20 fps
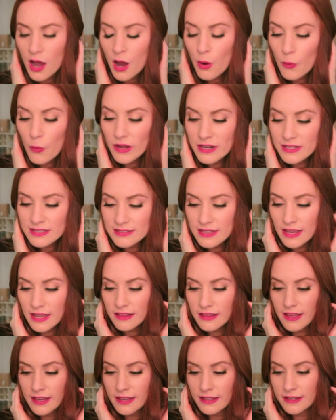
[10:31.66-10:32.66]
I wanna
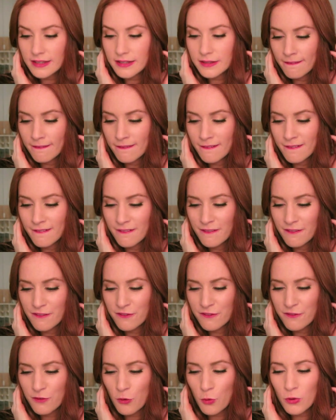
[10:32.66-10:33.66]
say like
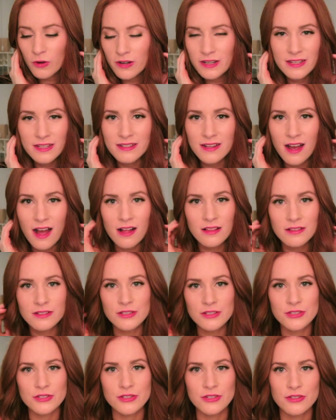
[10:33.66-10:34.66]
forty
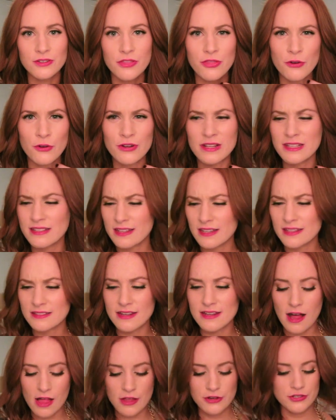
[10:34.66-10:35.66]
dollars or thirty-six
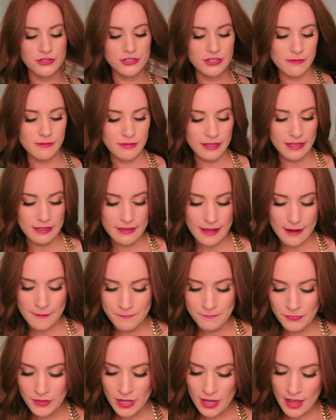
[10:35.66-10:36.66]
dollars or something like
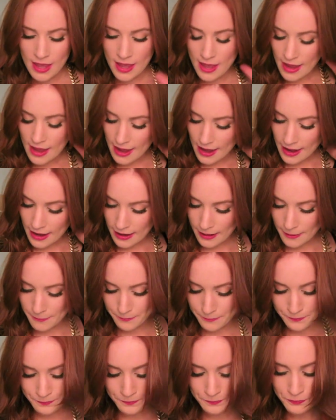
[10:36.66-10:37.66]
that.
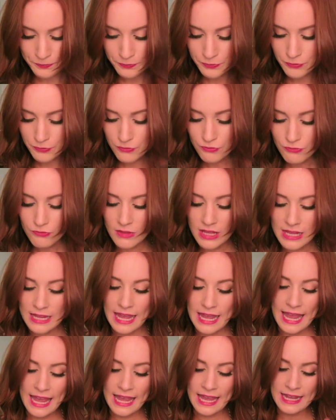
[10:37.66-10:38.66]
Um,
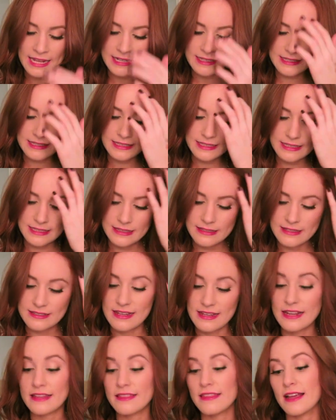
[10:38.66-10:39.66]
and the
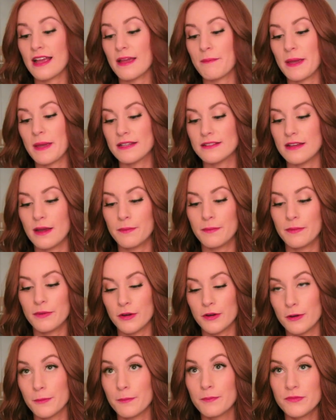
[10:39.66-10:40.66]
second thing I picked up,
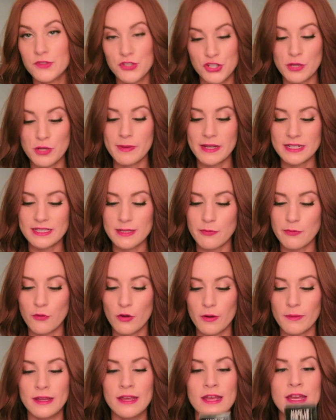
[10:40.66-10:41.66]
or she picked up
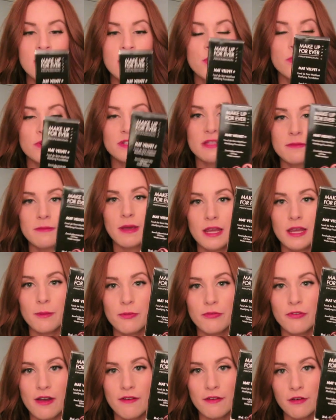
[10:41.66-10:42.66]
for me, was the Makeup
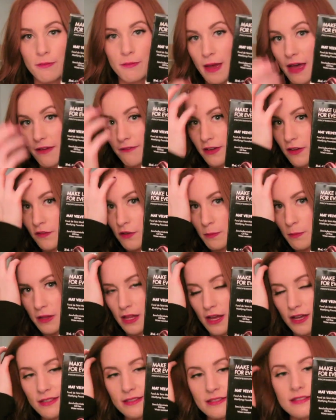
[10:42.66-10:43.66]
Forever Matte Velvet
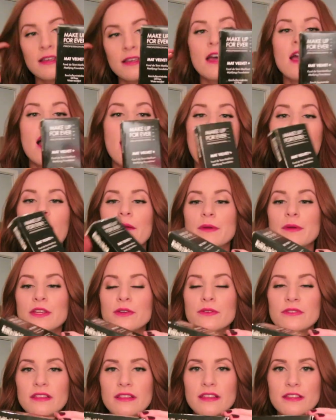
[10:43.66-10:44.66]
Plus. I've been
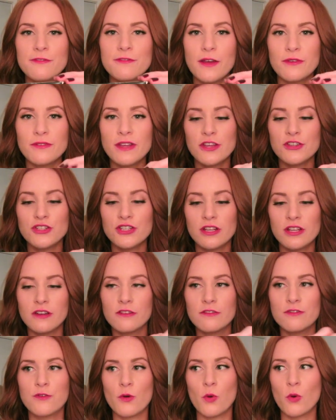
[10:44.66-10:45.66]
using this
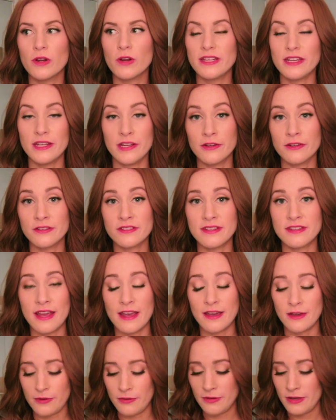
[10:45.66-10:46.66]
foundation for years
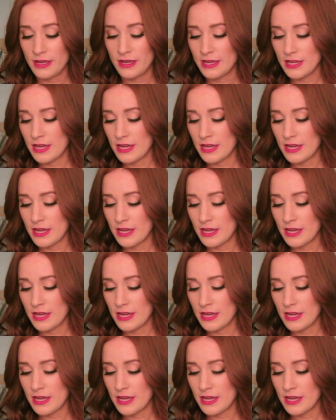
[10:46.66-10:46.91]
now.